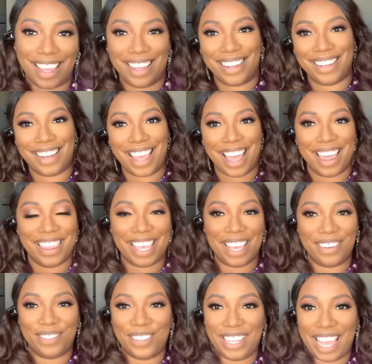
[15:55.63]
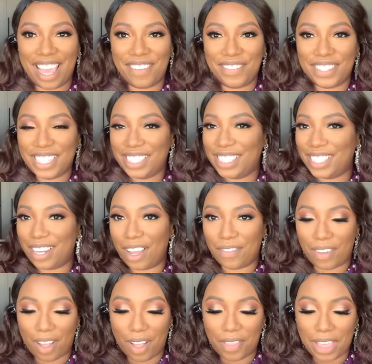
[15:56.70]
Now that we have dusted off
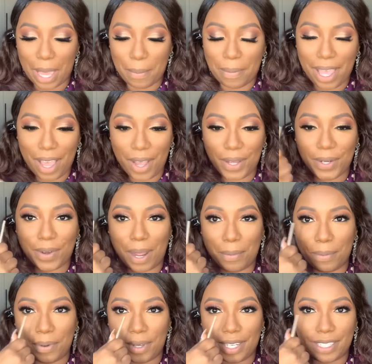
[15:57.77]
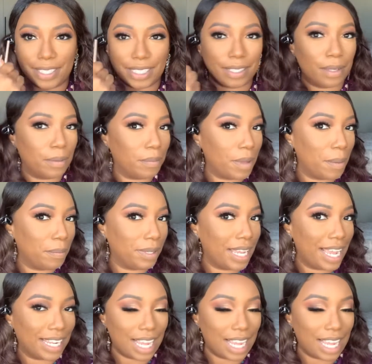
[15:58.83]
all that powder, I put some black